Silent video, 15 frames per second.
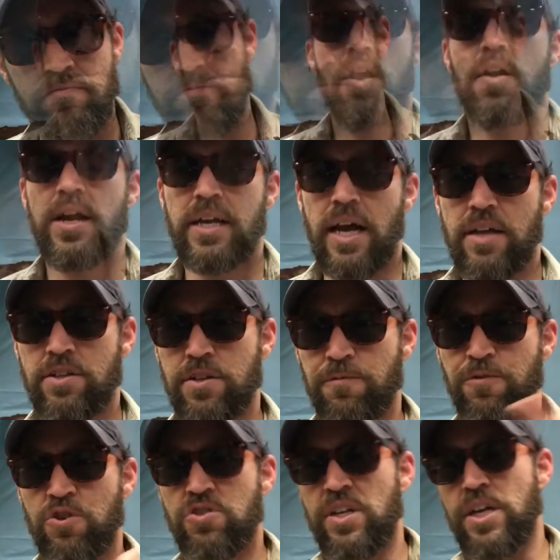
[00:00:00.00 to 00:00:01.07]
All right, guys, the
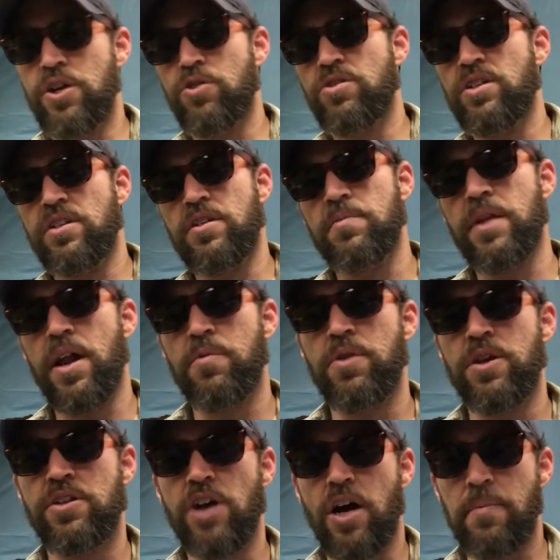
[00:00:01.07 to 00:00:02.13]
first ecosystem that I
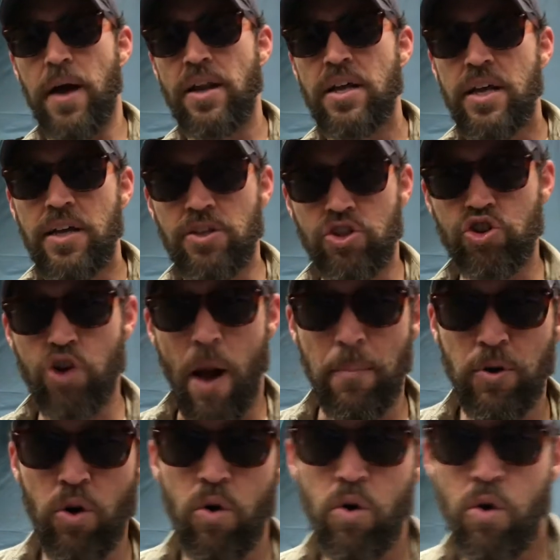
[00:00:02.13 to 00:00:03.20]
want to talk about is a
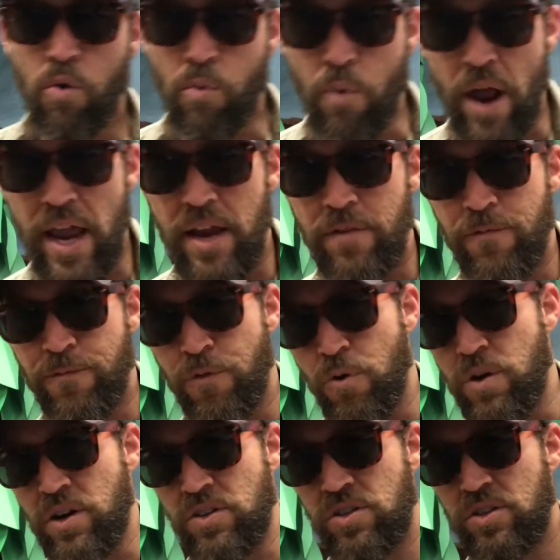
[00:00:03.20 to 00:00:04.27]
tropical
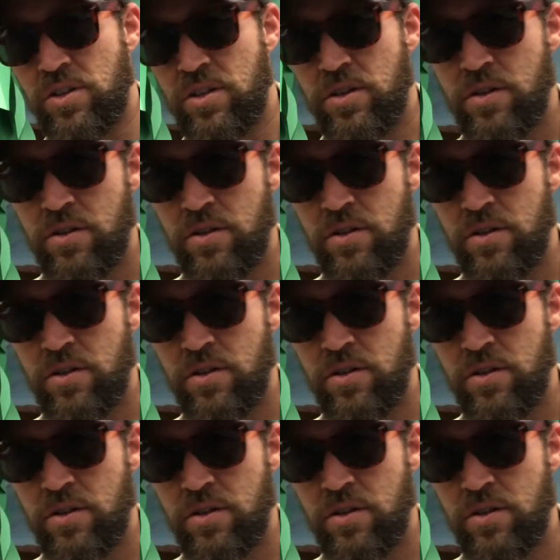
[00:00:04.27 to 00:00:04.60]
rainforest.